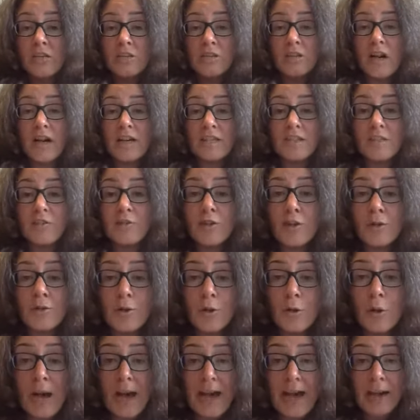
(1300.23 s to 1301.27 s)
and you don't
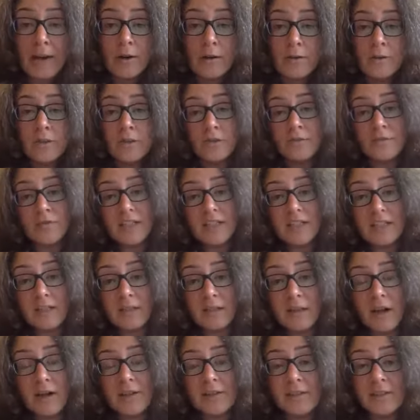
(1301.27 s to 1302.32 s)
know how and you're feeling
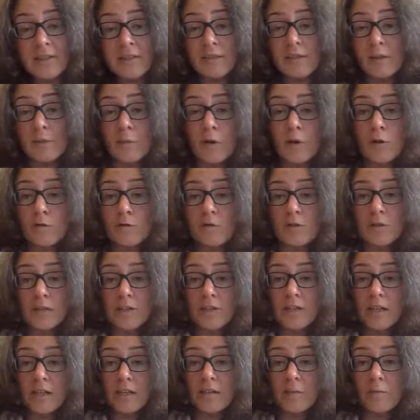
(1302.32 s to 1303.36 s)
lost, come over
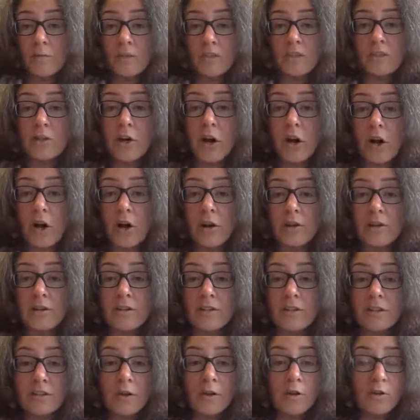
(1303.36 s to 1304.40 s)
and we'll talk.
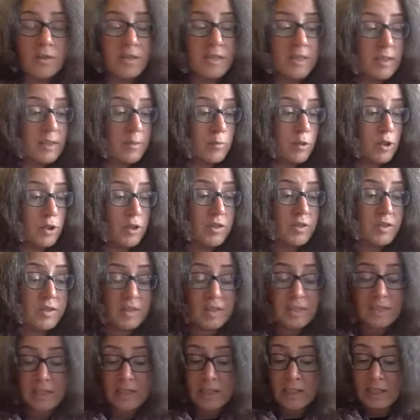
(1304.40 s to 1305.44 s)
You know, it's in the books,
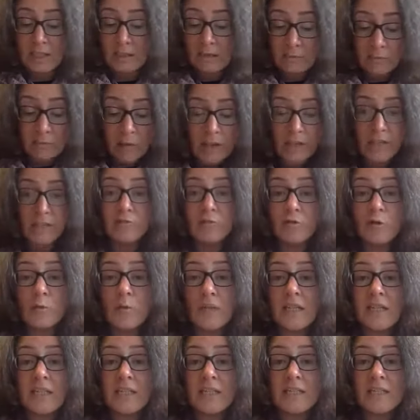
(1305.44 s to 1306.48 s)
it's in my group
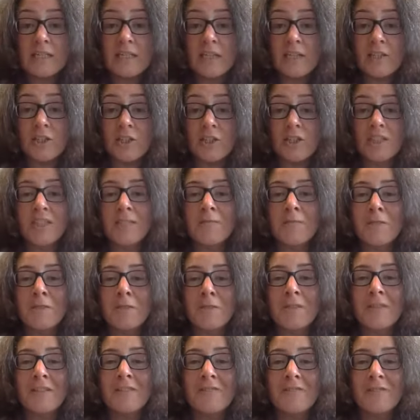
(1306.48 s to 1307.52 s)
healing sessions. I'm
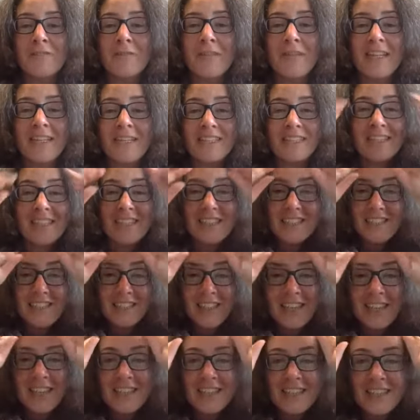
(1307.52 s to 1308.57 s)
doing a group healing session at
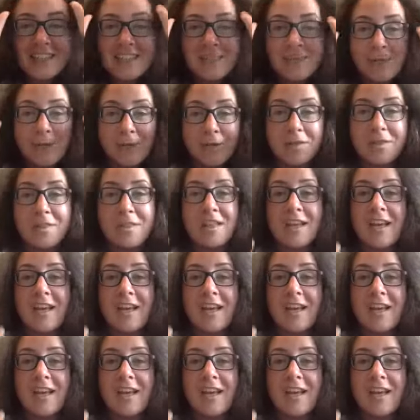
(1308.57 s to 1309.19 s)
the end of this month,